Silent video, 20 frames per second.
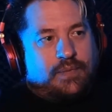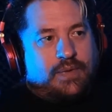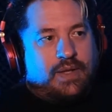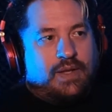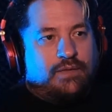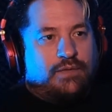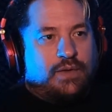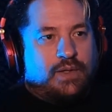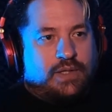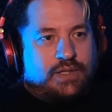
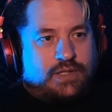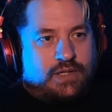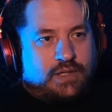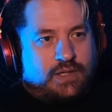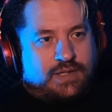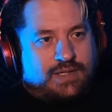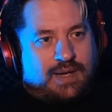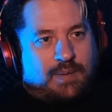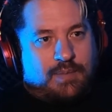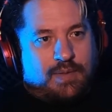If you listen
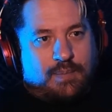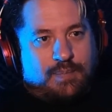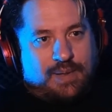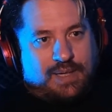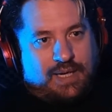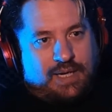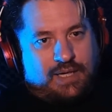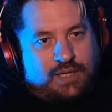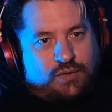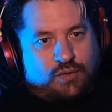to some of the
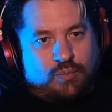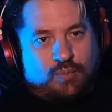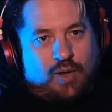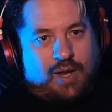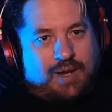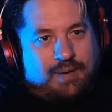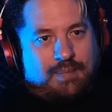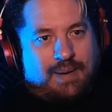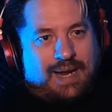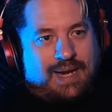bigger hits from
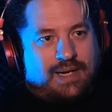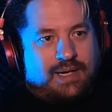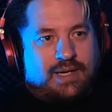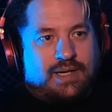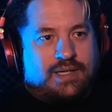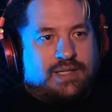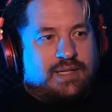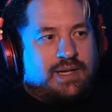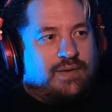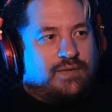Iron Maiden,
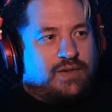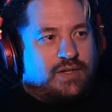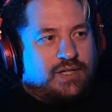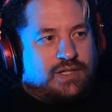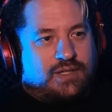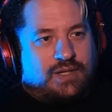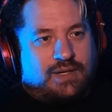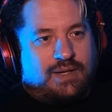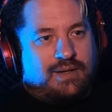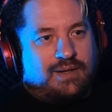it's never
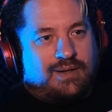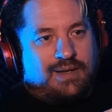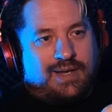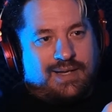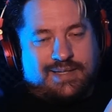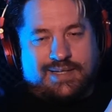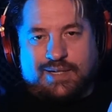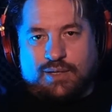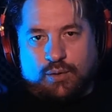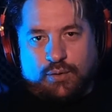just a
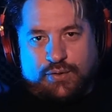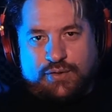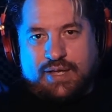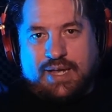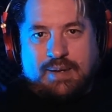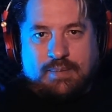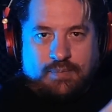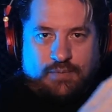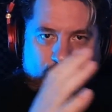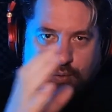single
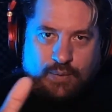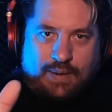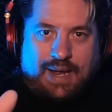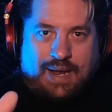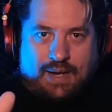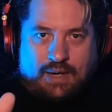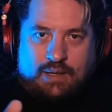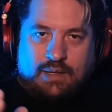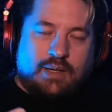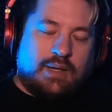theme
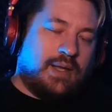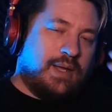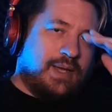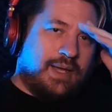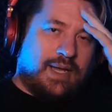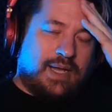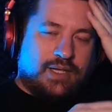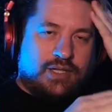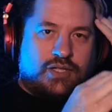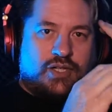throughout.
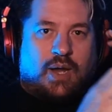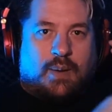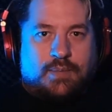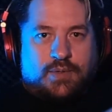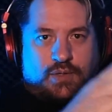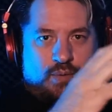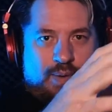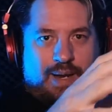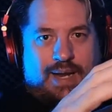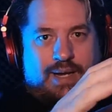It
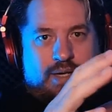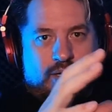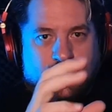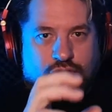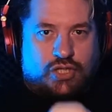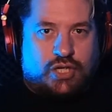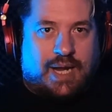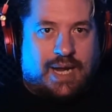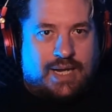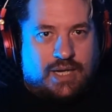jumps around, it
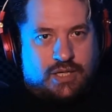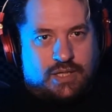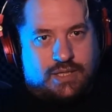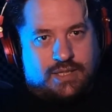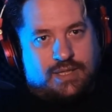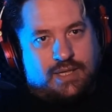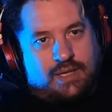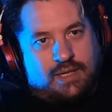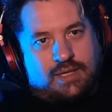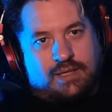
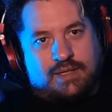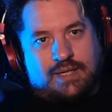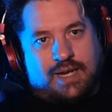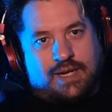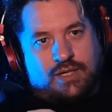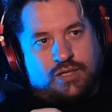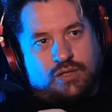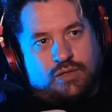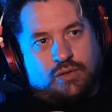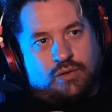changes, and it
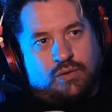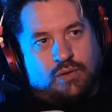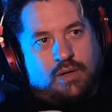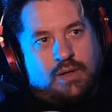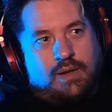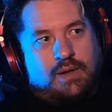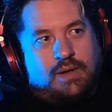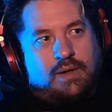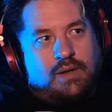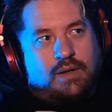takes you
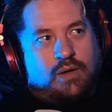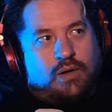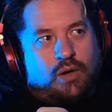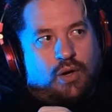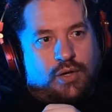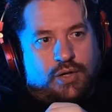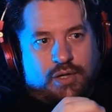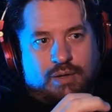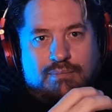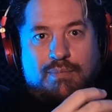
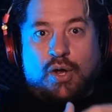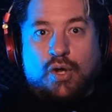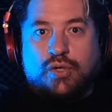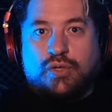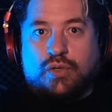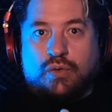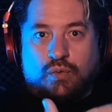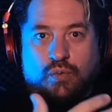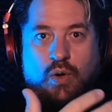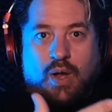on an
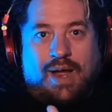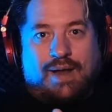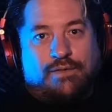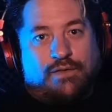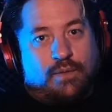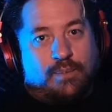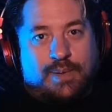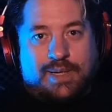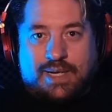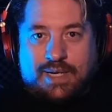emotional ride
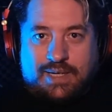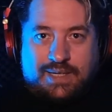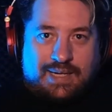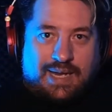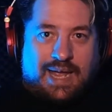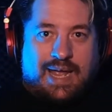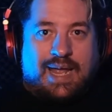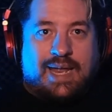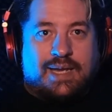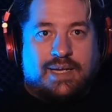from beginning
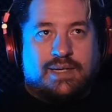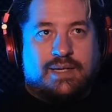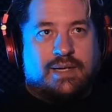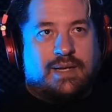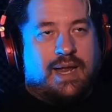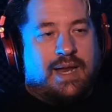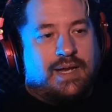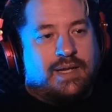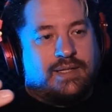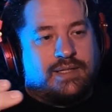to end.
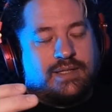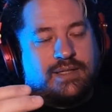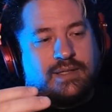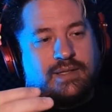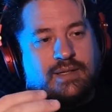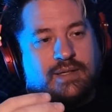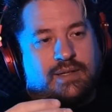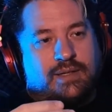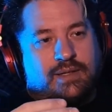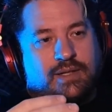And it's
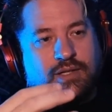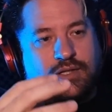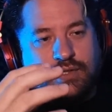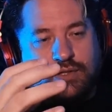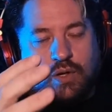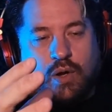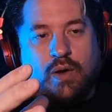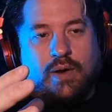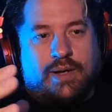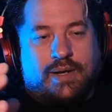the
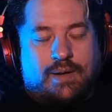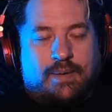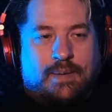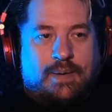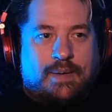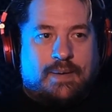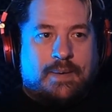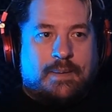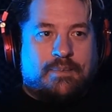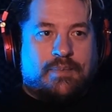song
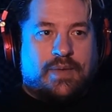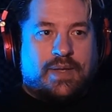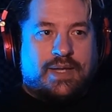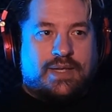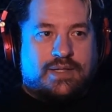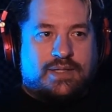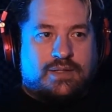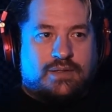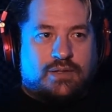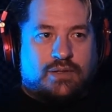
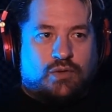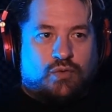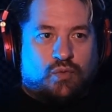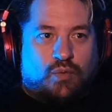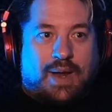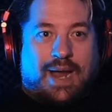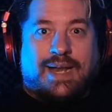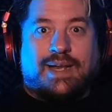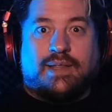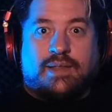is
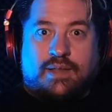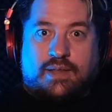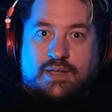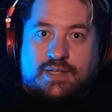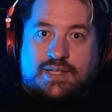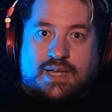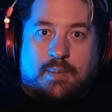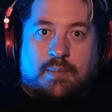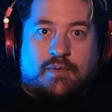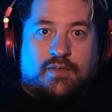greater than the
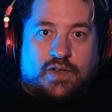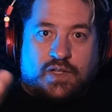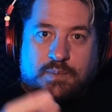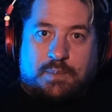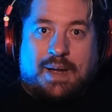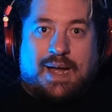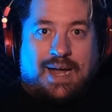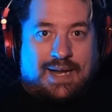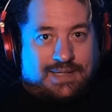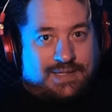sum of its
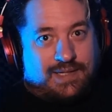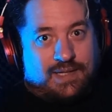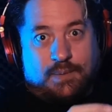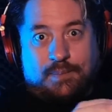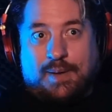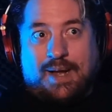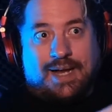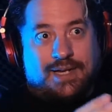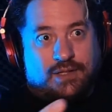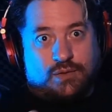parts, and the
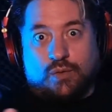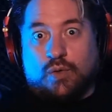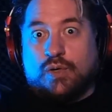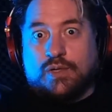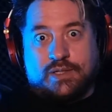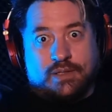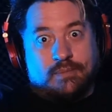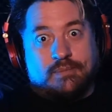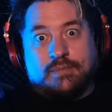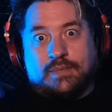parts are
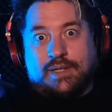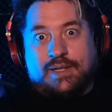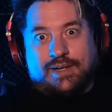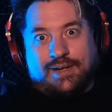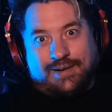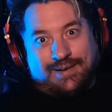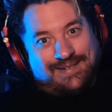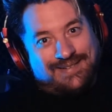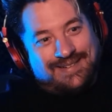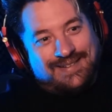awesome, you
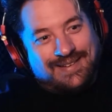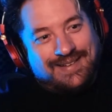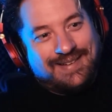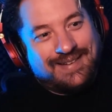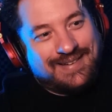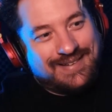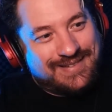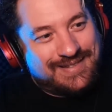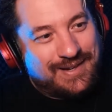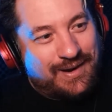know.
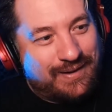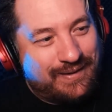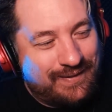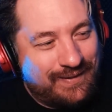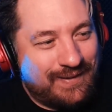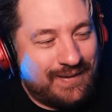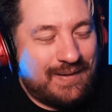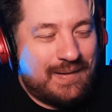So